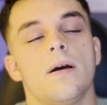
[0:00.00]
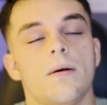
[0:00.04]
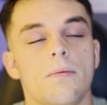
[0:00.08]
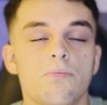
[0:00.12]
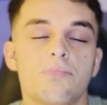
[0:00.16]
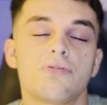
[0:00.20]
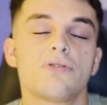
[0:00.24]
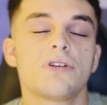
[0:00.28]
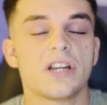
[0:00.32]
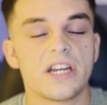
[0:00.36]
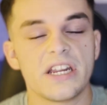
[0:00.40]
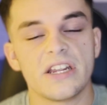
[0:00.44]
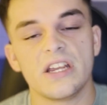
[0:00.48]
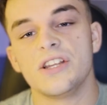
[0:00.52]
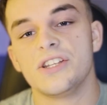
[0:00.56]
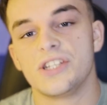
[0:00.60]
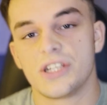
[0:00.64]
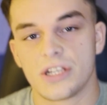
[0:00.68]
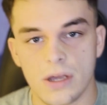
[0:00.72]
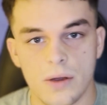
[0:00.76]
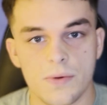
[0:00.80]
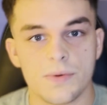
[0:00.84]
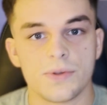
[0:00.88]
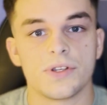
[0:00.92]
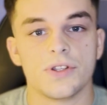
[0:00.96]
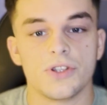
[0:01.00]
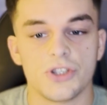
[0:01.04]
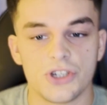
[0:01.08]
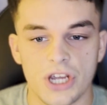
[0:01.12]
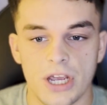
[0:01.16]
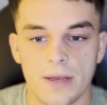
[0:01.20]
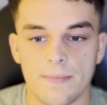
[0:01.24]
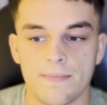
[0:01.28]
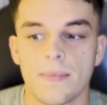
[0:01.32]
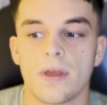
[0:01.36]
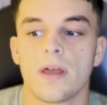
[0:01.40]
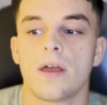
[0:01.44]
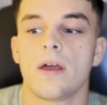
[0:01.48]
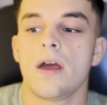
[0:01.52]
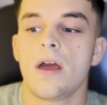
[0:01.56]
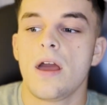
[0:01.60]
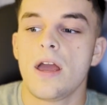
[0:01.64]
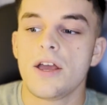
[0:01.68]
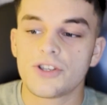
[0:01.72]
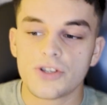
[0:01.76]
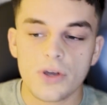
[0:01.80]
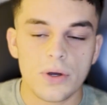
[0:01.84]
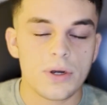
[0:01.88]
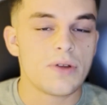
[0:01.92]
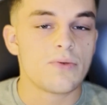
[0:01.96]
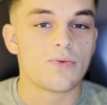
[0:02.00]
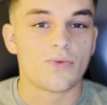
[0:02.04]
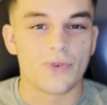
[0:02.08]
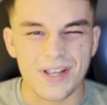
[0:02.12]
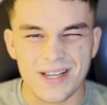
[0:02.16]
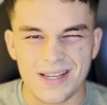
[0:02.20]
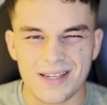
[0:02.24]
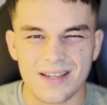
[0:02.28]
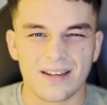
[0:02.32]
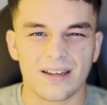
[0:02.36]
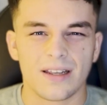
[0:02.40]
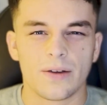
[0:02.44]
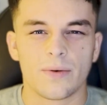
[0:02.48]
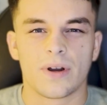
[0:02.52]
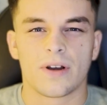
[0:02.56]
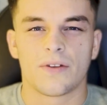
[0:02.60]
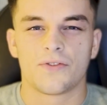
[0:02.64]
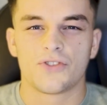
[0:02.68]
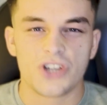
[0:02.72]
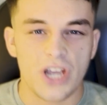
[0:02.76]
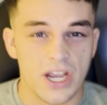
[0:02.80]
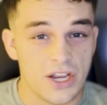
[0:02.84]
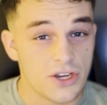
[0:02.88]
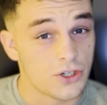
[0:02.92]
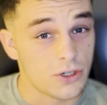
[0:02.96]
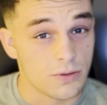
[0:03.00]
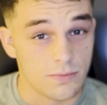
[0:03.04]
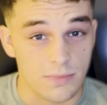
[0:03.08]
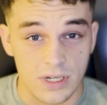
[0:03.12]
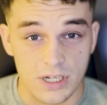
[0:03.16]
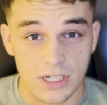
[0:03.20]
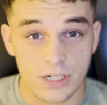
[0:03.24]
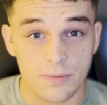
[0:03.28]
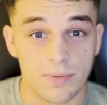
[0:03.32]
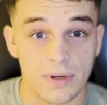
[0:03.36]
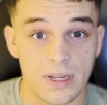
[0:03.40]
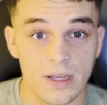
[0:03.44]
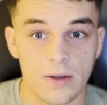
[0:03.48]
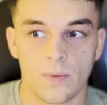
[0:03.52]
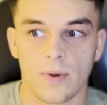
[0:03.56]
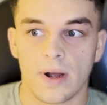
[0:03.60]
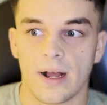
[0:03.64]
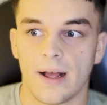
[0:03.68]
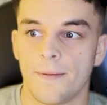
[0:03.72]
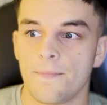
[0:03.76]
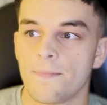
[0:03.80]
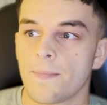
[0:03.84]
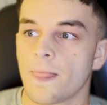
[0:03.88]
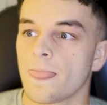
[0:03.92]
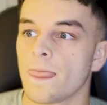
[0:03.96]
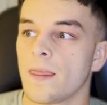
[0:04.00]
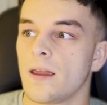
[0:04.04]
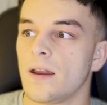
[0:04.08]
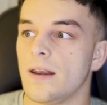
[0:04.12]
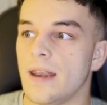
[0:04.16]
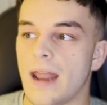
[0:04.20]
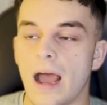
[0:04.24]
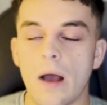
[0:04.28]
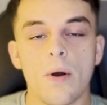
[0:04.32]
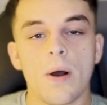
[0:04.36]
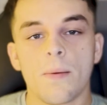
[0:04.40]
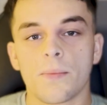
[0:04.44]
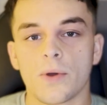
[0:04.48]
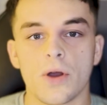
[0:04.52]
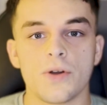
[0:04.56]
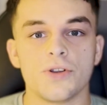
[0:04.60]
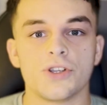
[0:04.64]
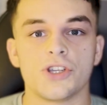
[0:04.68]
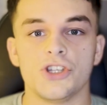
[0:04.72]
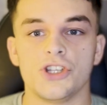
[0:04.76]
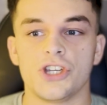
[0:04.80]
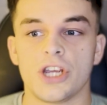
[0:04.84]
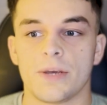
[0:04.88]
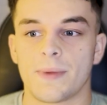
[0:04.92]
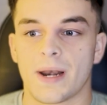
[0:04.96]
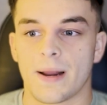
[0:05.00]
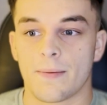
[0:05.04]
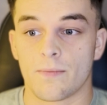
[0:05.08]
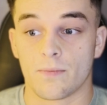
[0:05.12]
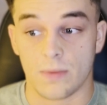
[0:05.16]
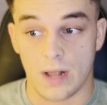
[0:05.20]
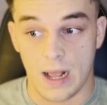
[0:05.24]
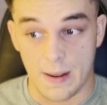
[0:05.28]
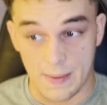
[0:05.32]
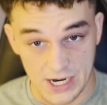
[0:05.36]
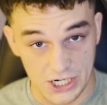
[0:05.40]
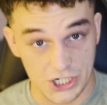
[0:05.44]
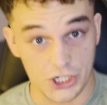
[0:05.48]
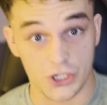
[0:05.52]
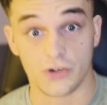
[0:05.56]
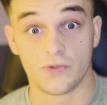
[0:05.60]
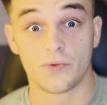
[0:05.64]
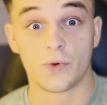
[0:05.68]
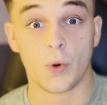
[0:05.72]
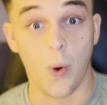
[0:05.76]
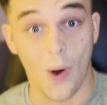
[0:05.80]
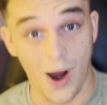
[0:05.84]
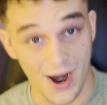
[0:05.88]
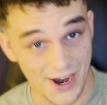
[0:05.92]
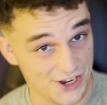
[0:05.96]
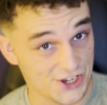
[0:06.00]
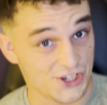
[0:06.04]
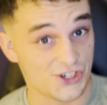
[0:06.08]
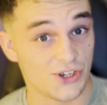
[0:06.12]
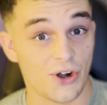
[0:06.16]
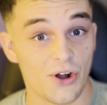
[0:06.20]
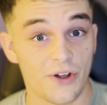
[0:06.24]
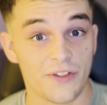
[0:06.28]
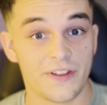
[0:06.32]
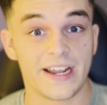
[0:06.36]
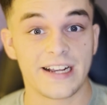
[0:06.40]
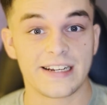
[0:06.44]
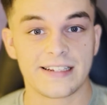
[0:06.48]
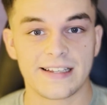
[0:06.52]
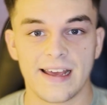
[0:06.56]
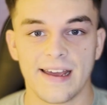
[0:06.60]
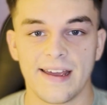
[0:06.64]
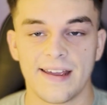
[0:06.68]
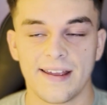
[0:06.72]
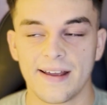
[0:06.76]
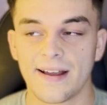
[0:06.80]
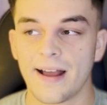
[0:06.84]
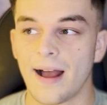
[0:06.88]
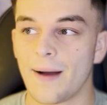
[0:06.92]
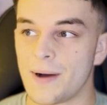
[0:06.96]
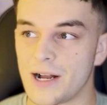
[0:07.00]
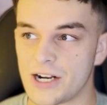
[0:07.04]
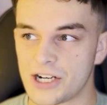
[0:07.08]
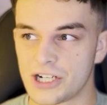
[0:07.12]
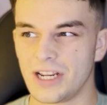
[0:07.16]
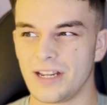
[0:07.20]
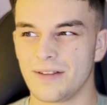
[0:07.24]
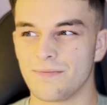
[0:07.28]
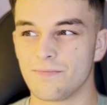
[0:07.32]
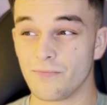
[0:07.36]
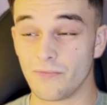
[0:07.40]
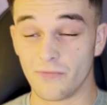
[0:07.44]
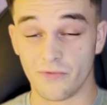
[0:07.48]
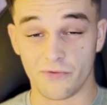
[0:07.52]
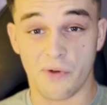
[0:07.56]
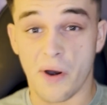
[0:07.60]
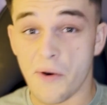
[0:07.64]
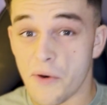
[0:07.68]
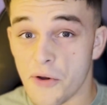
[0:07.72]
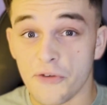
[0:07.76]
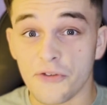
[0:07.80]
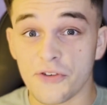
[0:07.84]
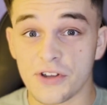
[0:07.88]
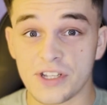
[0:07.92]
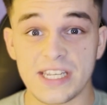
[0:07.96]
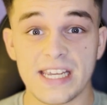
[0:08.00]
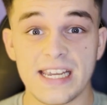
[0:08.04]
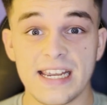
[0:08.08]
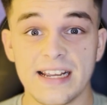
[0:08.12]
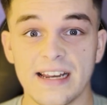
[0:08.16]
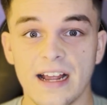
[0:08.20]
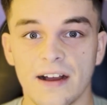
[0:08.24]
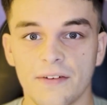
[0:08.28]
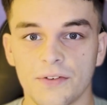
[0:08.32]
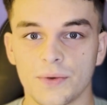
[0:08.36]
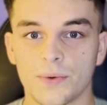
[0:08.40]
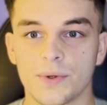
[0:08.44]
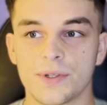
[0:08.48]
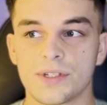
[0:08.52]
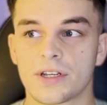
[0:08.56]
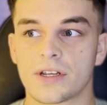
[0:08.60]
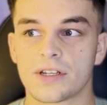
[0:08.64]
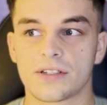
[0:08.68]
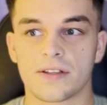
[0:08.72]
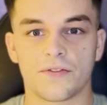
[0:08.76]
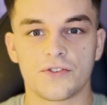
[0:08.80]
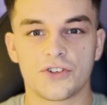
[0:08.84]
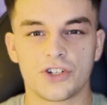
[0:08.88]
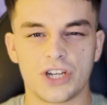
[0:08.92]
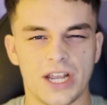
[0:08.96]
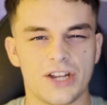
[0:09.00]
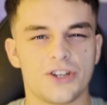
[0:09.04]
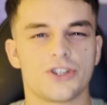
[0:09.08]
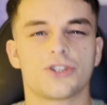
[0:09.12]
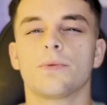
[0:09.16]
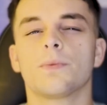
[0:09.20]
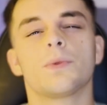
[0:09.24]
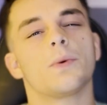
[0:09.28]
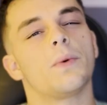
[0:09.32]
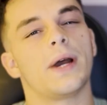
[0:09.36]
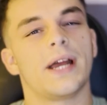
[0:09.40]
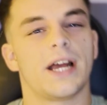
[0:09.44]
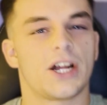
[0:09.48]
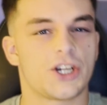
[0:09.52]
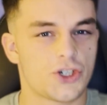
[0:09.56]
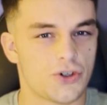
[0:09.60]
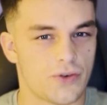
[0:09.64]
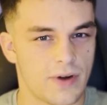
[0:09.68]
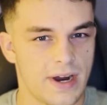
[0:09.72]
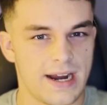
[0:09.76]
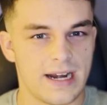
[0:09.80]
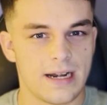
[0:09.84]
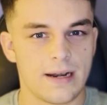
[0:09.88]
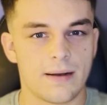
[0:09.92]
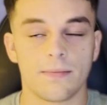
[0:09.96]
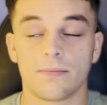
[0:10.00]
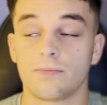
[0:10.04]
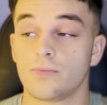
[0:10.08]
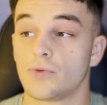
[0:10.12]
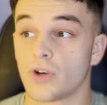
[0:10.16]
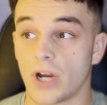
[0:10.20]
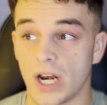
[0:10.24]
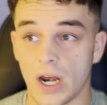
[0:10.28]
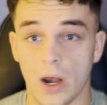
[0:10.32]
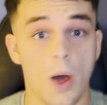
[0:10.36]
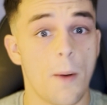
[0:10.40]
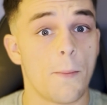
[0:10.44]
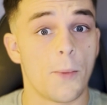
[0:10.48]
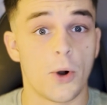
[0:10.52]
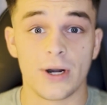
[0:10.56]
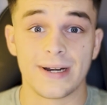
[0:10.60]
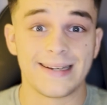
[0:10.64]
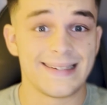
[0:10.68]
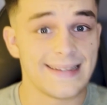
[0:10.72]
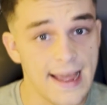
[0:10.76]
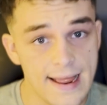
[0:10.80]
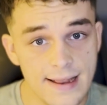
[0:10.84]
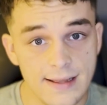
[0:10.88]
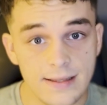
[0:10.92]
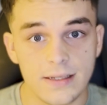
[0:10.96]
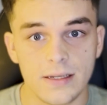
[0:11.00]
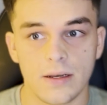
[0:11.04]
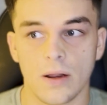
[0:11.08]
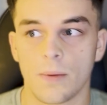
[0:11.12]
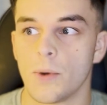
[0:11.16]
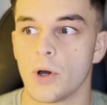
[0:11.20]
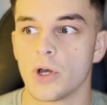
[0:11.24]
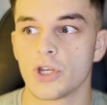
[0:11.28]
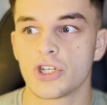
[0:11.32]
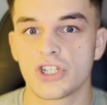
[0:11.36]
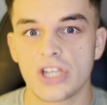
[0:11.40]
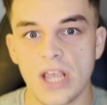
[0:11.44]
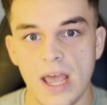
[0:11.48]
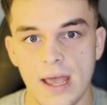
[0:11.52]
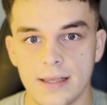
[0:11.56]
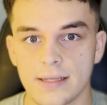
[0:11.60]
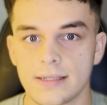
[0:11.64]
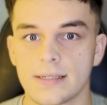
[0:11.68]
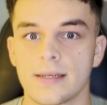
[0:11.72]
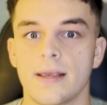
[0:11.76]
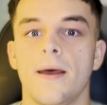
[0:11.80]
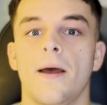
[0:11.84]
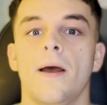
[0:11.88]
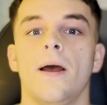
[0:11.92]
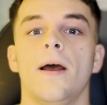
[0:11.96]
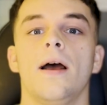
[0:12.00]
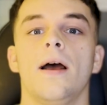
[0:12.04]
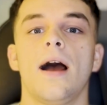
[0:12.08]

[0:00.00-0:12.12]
Pretty easy going to the gym. It's only recently where I've changed up my split, where now I'm going to the gym and I'm actually quite sore the next day. I'm actually very fatigued afterwards because I've changed up the way I train. I train a lot more intense, a lot more sets.